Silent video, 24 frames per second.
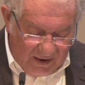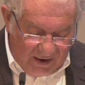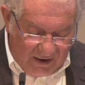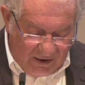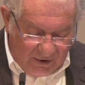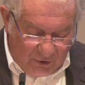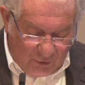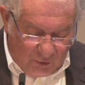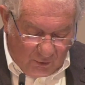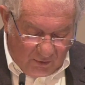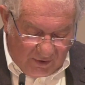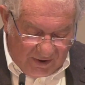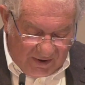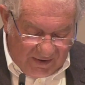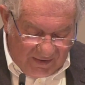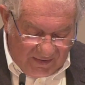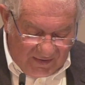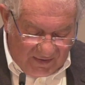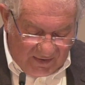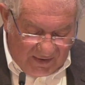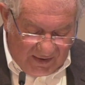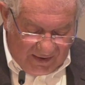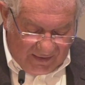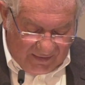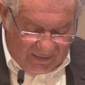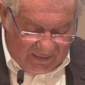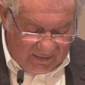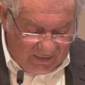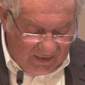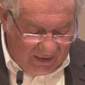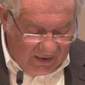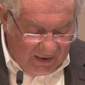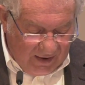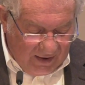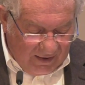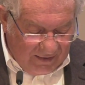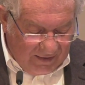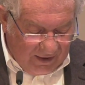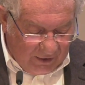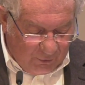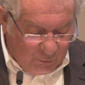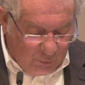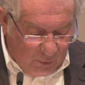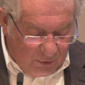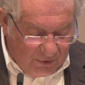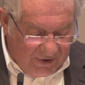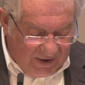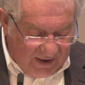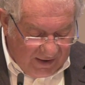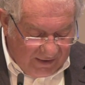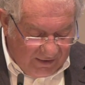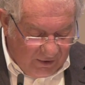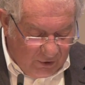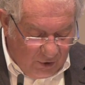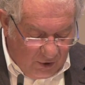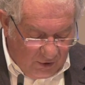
he told his niece that what he had